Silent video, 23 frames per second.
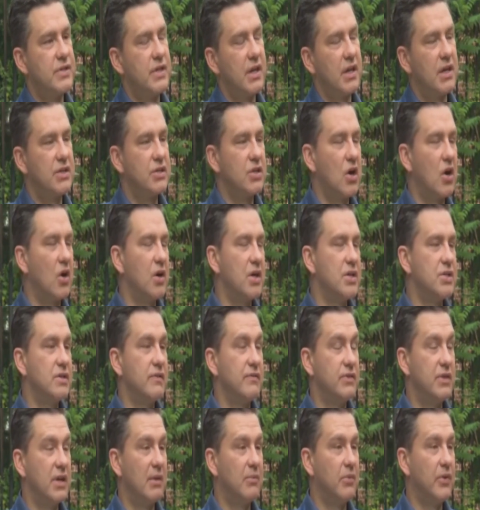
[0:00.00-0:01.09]
The Qataris
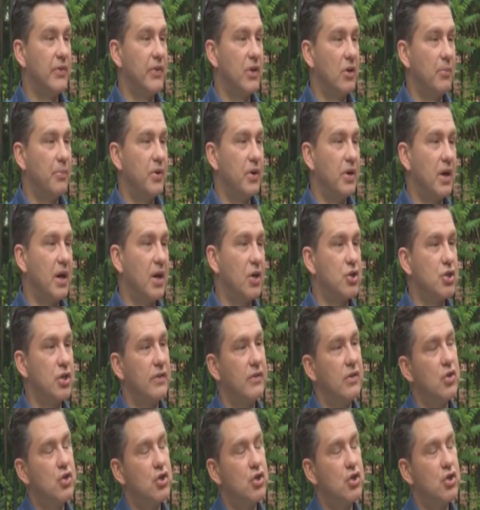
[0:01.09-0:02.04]
have doubled their production.